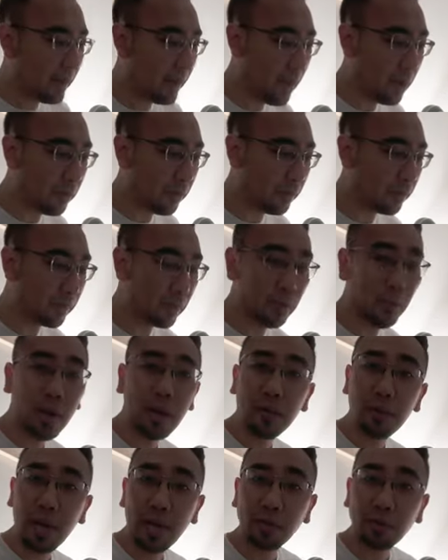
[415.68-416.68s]
Now, what
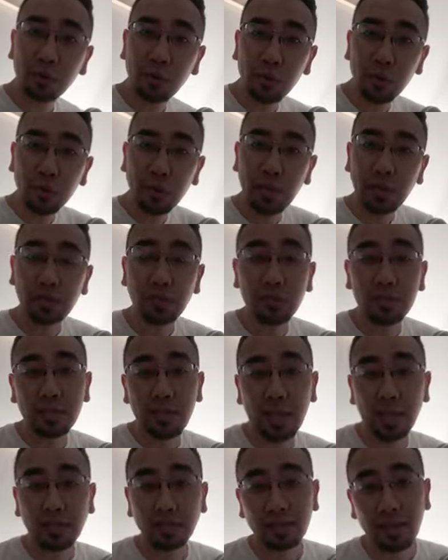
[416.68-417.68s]
I would like to do is to
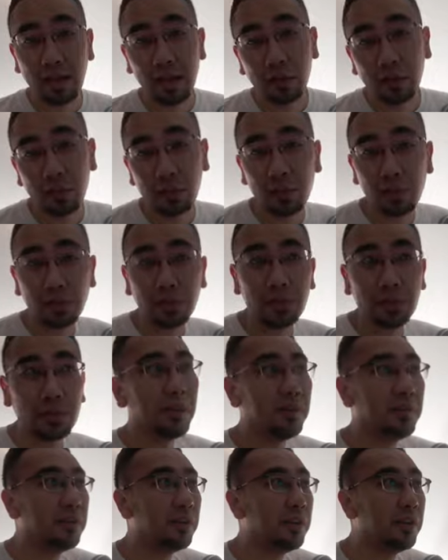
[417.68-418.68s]
test out those
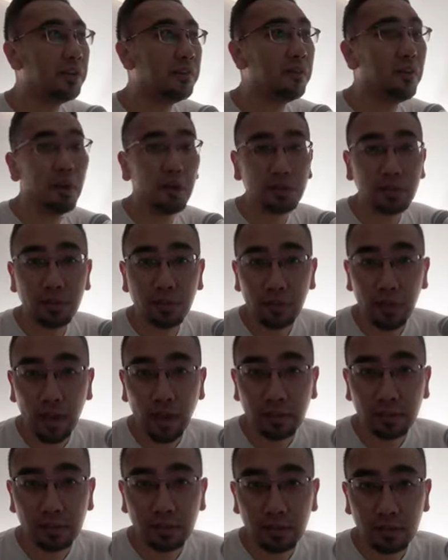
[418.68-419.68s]
different voice
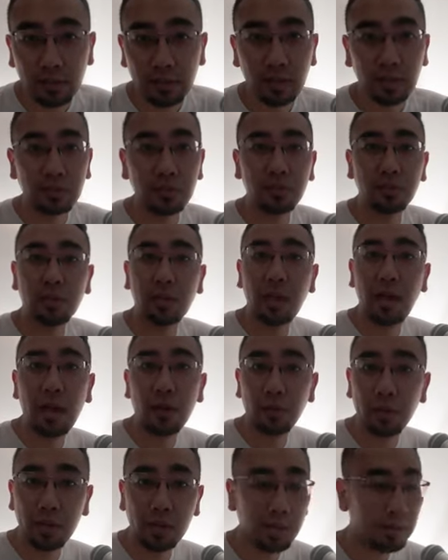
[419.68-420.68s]
effects just to see
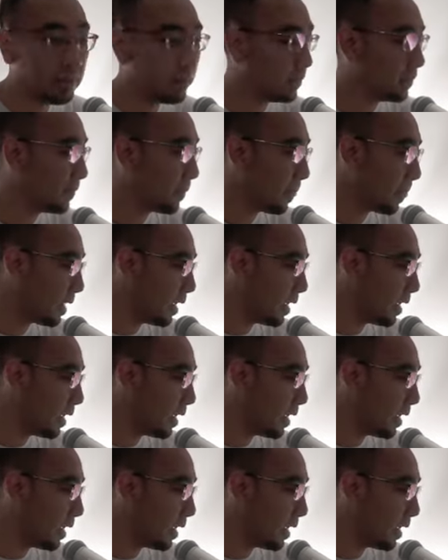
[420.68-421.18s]
how it is.